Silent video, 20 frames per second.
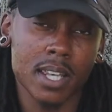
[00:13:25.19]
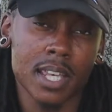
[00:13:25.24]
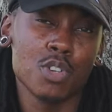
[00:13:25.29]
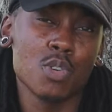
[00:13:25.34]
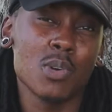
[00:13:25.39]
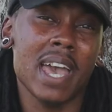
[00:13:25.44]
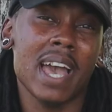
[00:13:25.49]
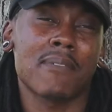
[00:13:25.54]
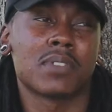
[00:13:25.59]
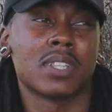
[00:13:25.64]
and
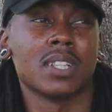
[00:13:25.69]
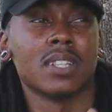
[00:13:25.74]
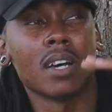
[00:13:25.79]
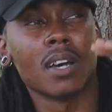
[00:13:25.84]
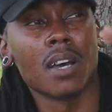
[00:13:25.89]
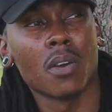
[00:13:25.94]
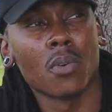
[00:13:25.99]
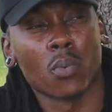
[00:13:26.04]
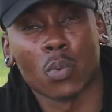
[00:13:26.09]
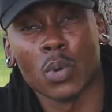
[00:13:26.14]
you have to
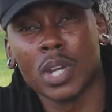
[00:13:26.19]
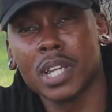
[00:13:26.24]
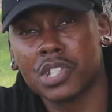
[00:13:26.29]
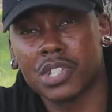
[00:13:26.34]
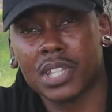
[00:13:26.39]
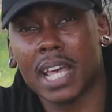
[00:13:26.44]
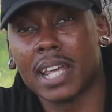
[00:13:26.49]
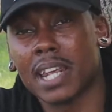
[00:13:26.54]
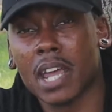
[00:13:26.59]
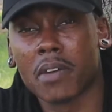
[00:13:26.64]

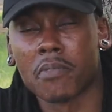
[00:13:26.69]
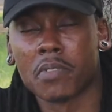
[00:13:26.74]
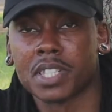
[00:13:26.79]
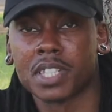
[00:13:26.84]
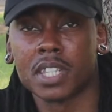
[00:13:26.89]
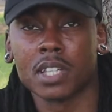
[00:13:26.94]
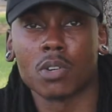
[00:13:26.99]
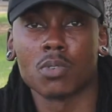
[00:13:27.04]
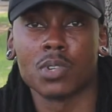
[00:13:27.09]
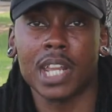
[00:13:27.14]
reach that every
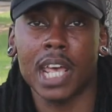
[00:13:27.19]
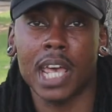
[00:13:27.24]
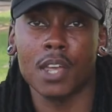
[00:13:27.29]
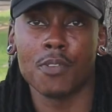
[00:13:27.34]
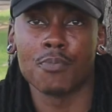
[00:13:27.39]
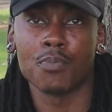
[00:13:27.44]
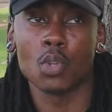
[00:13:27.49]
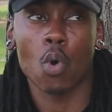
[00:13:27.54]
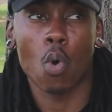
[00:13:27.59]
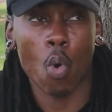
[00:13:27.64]
single day.